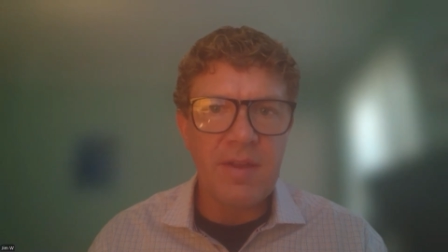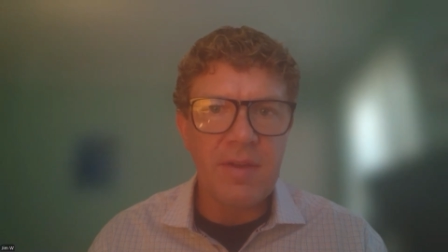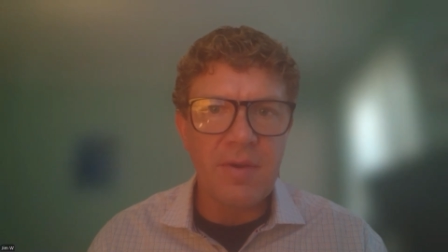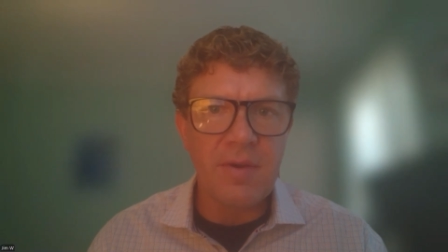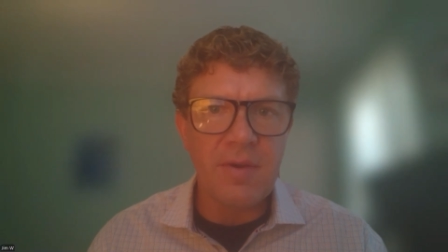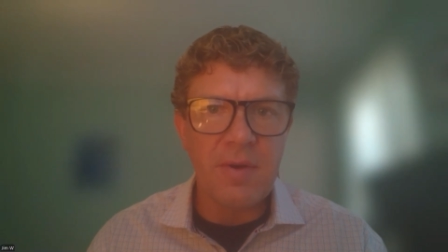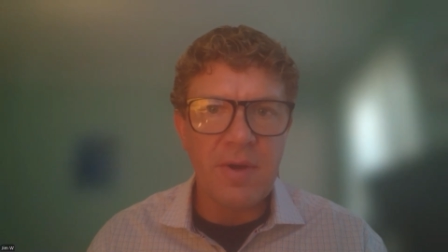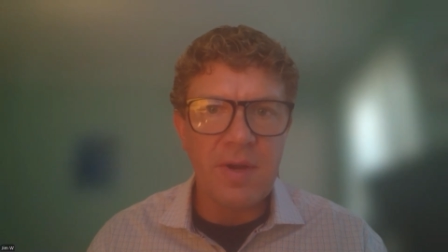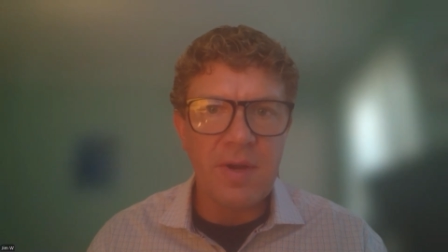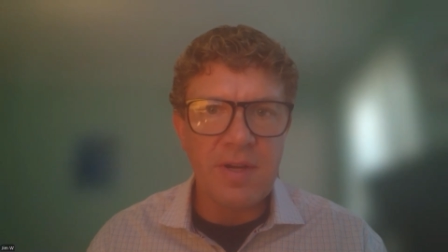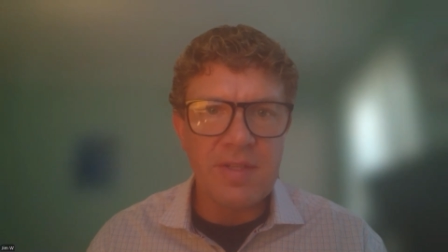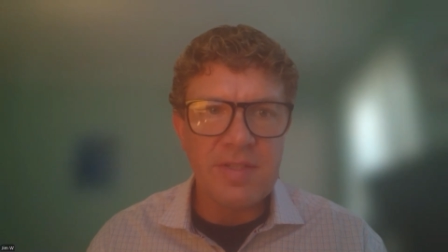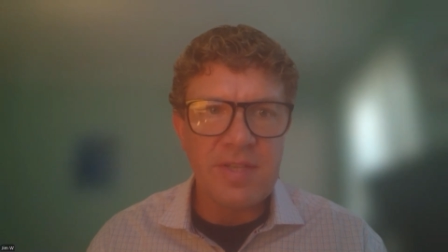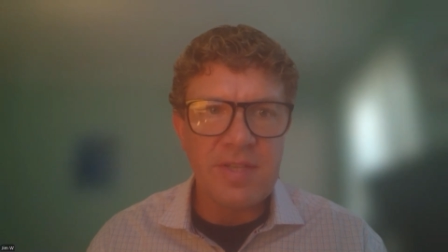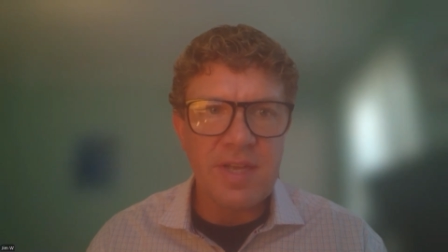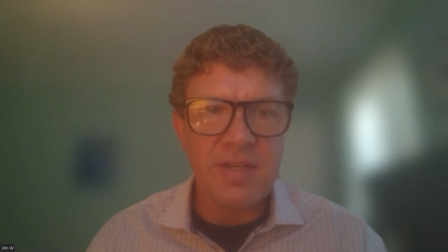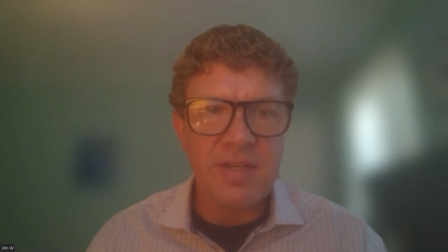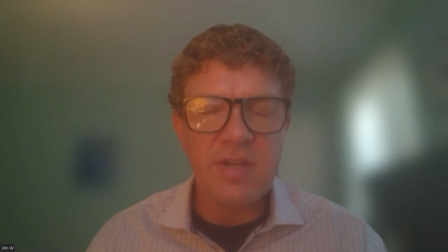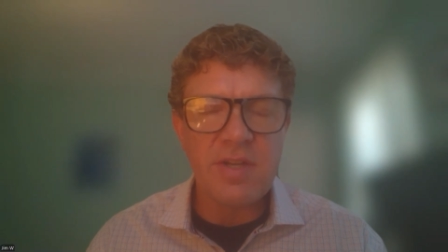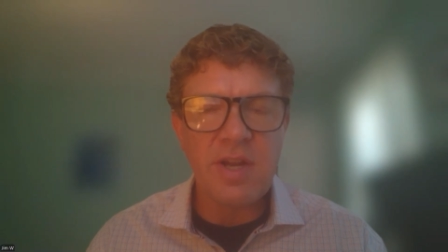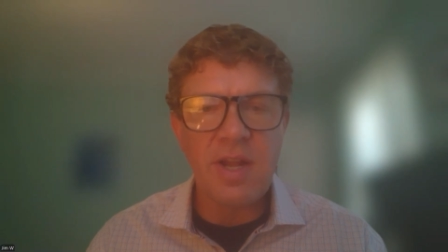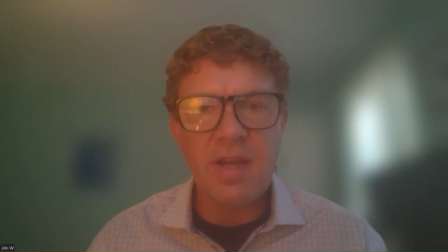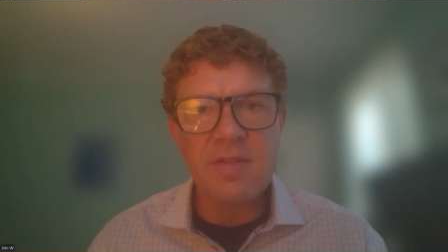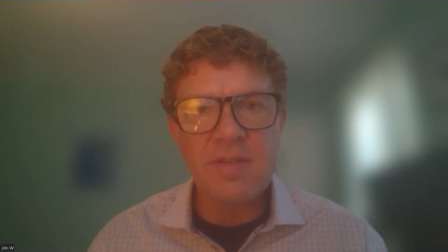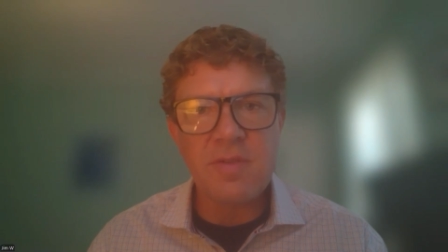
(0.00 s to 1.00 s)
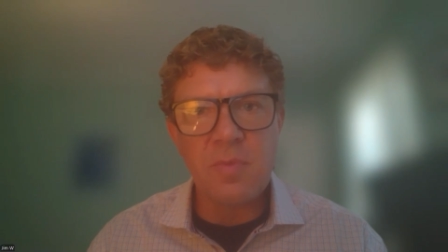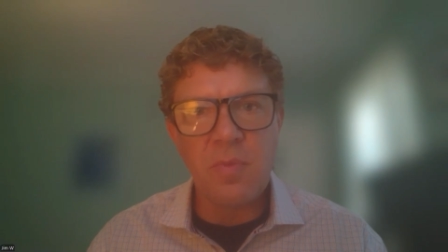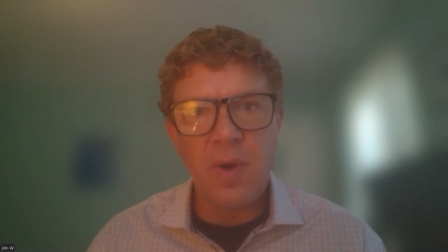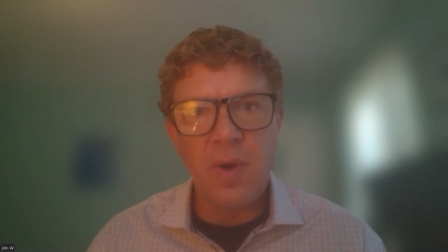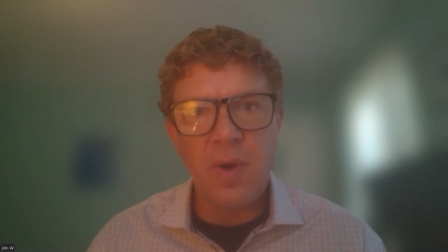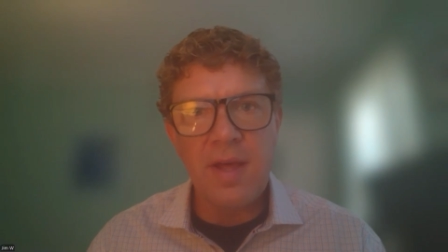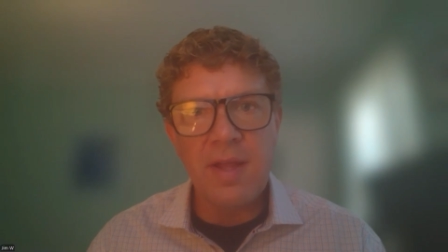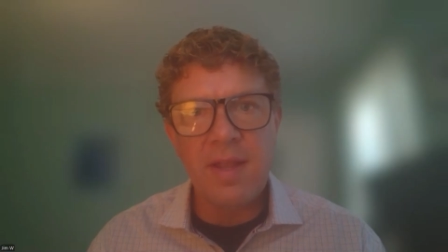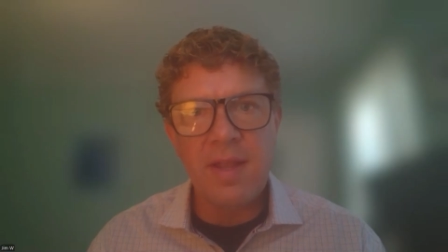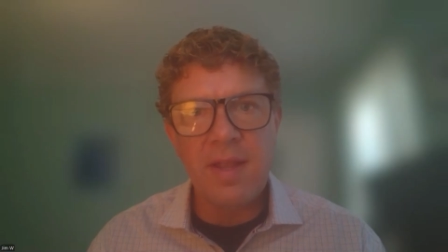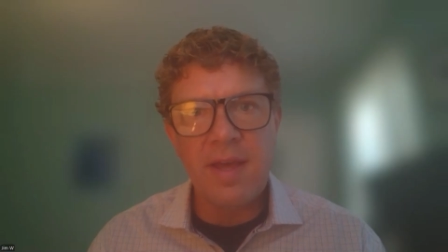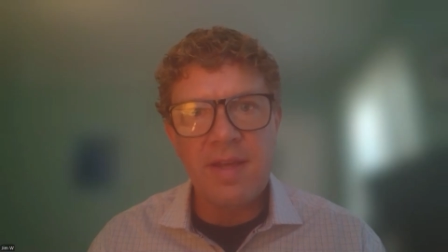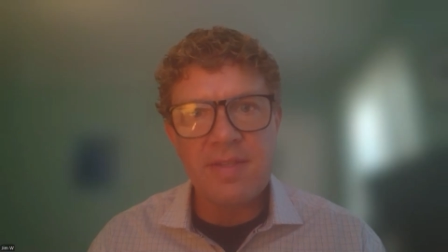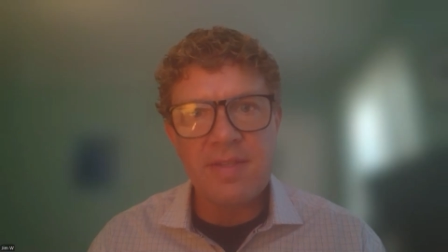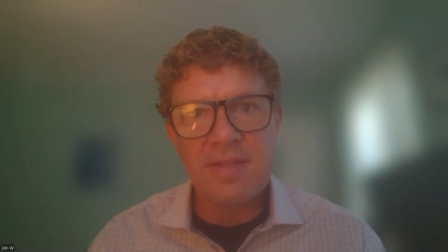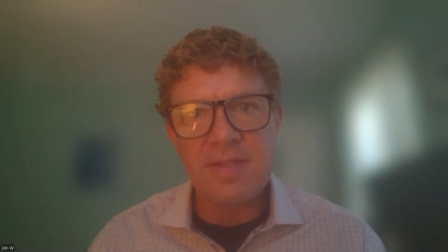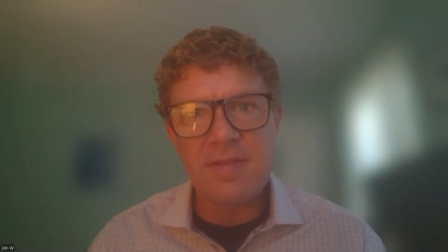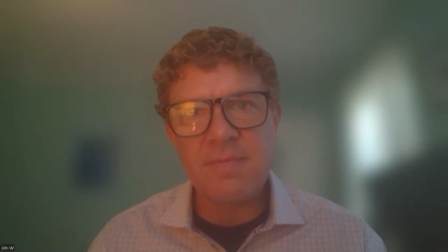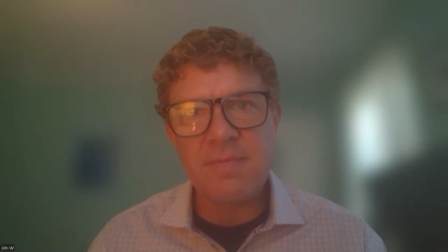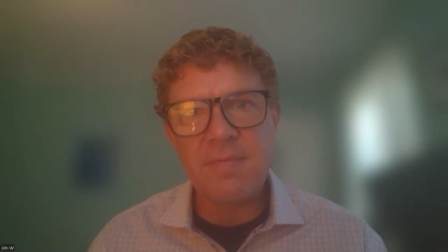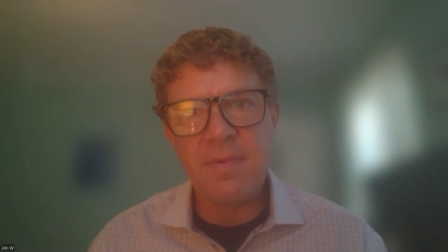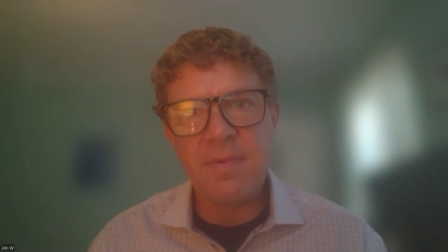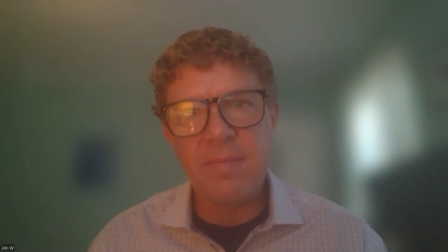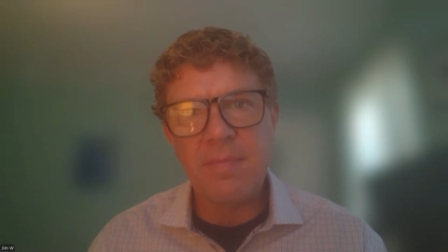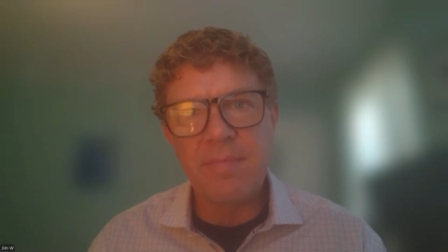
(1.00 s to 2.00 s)
Your organization, as well
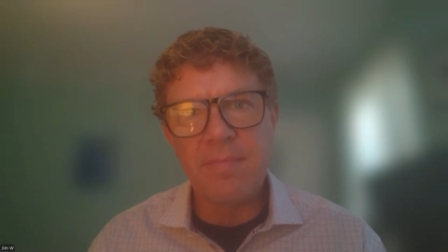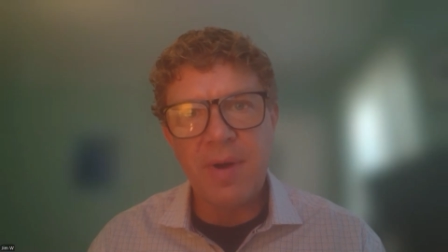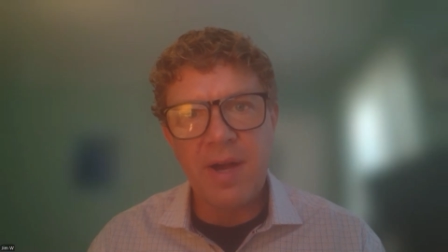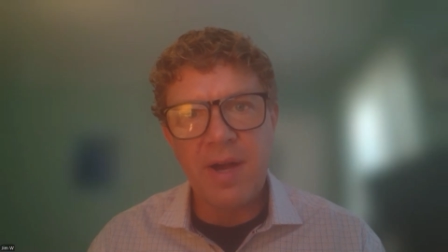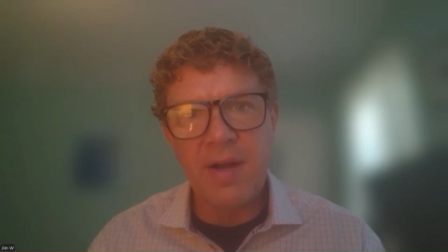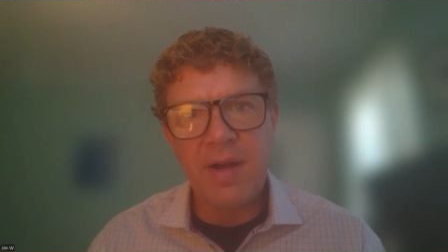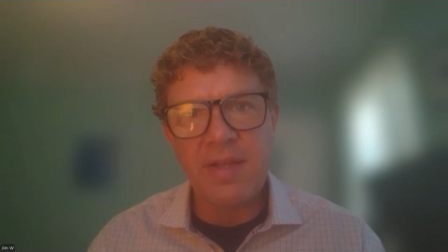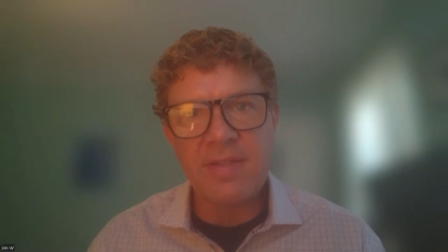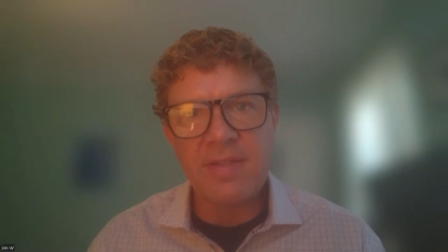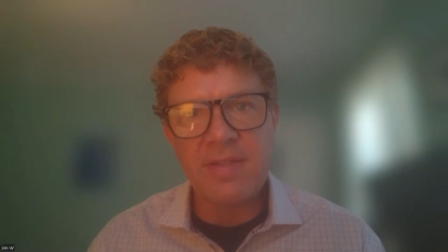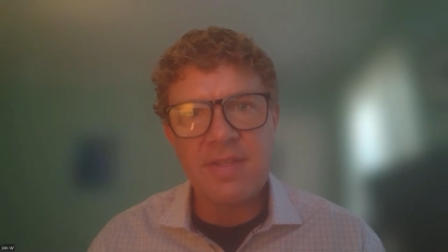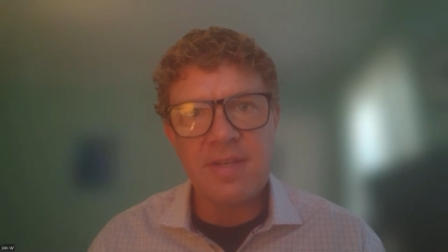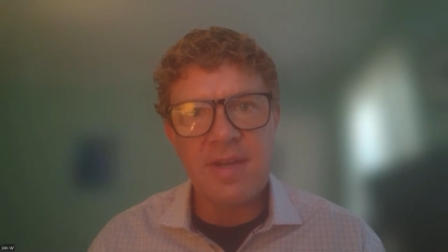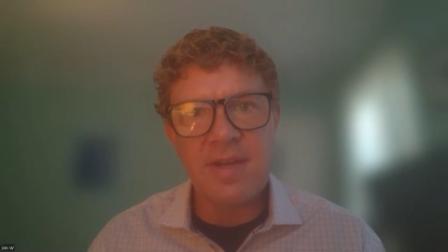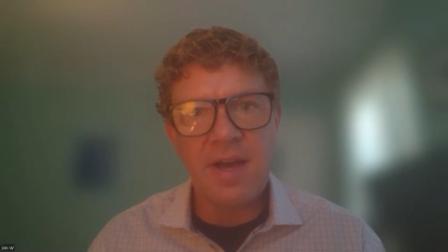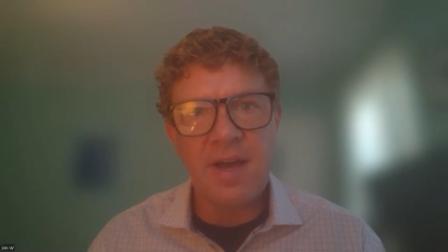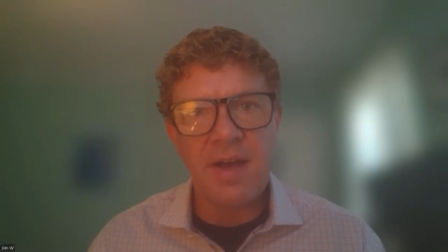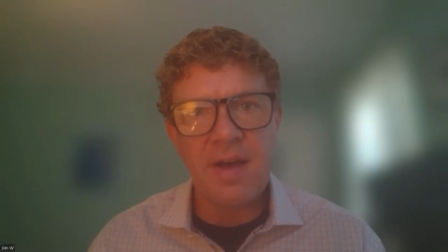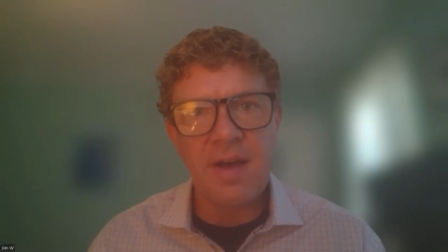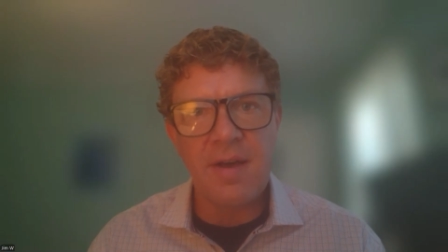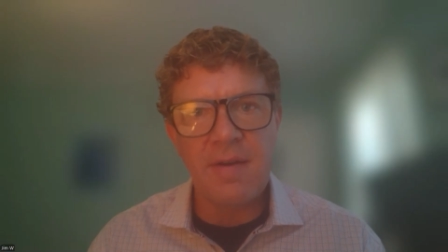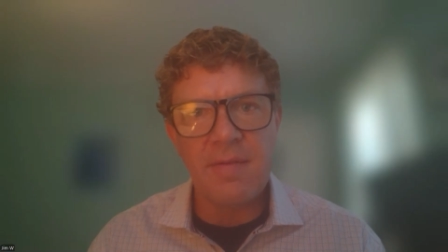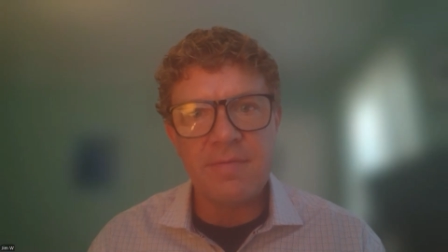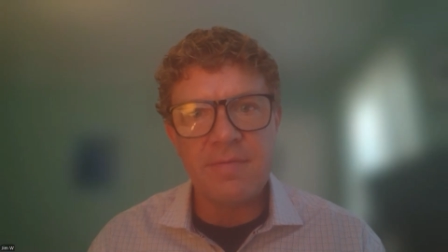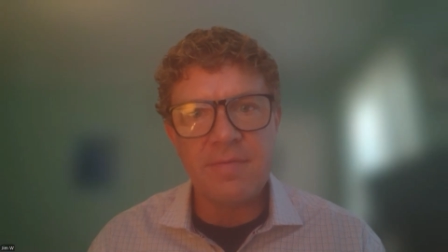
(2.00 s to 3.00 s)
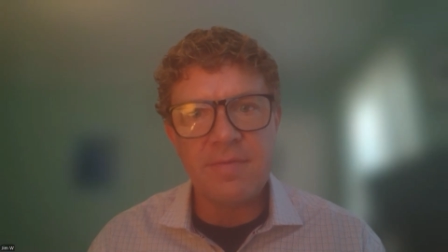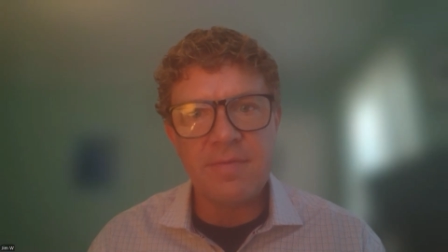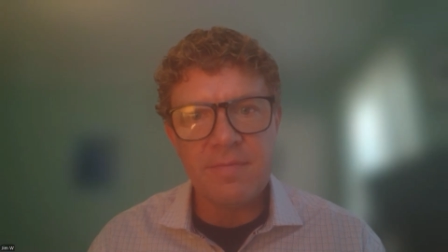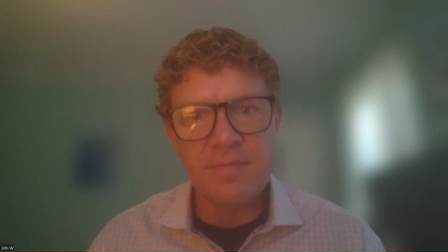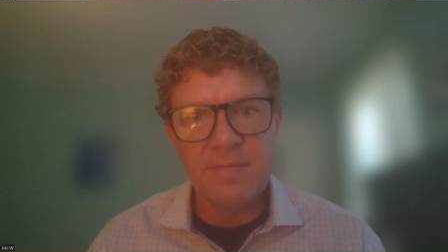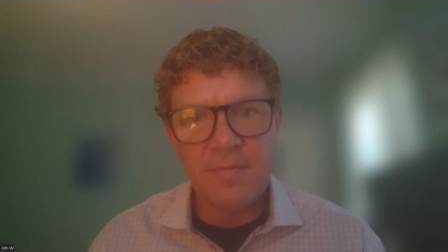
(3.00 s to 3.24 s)
as buckets of